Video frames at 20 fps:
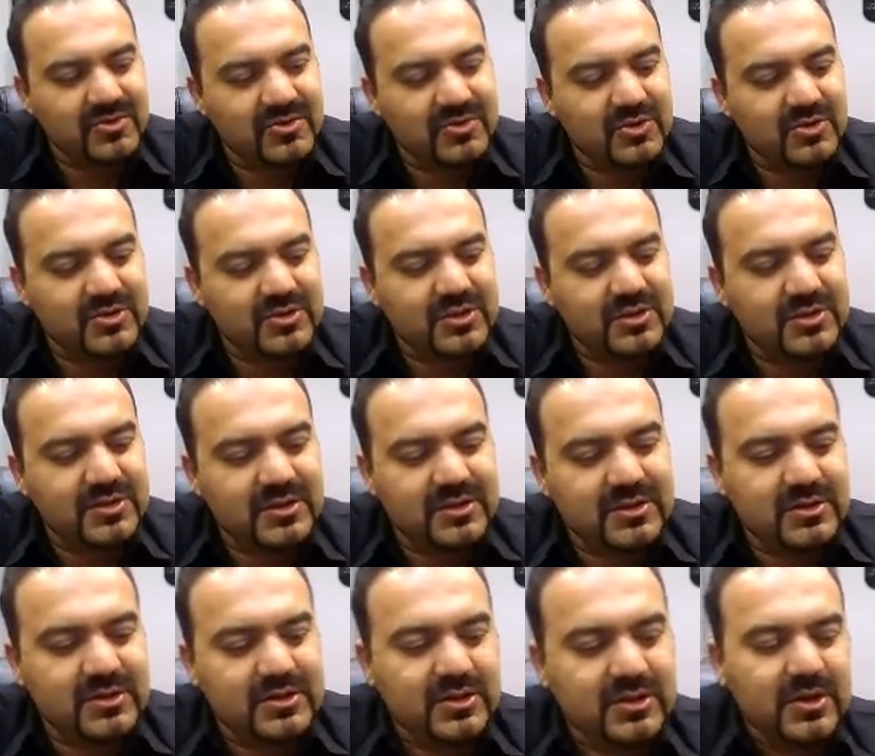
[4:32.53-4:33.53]
do you think
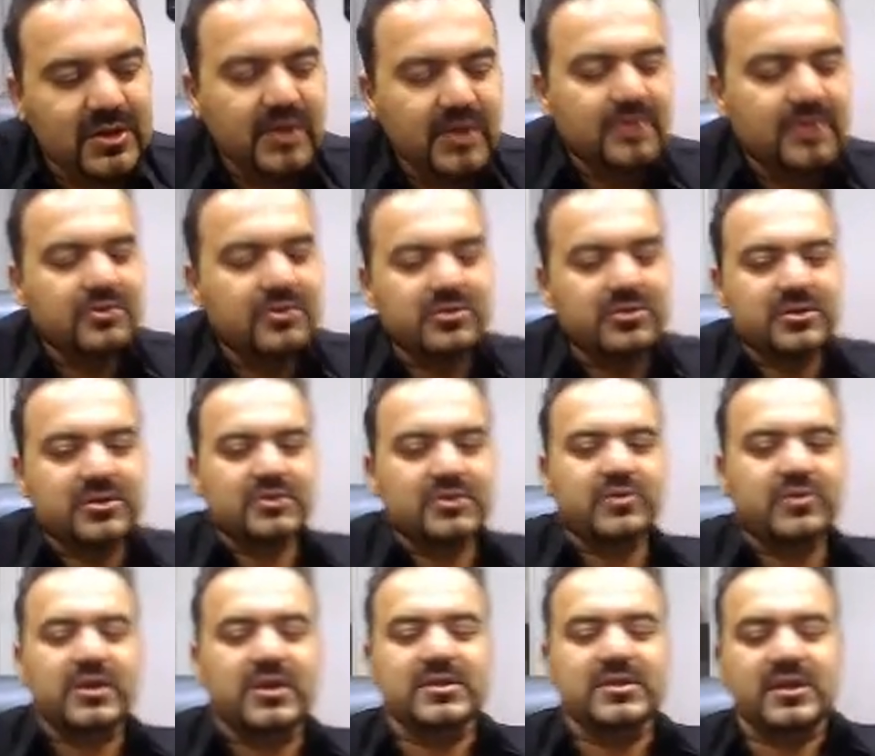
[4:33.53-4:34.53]
the
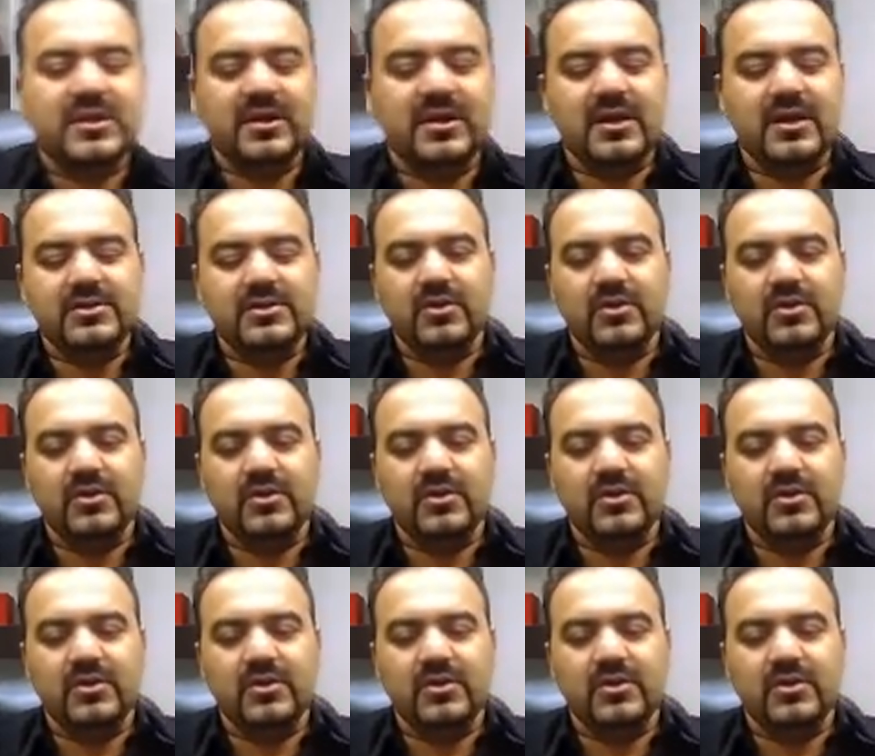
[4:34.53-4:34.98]
Israelis are like,